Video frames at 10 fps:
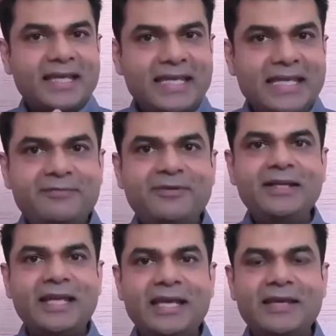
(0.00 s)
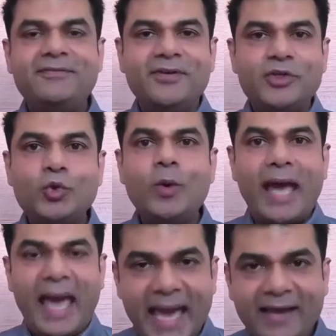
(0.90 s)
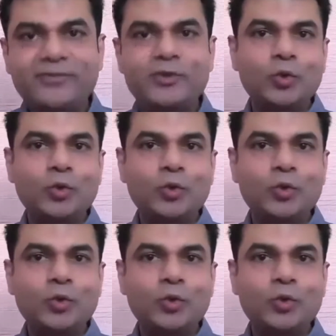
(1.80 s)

Even if you have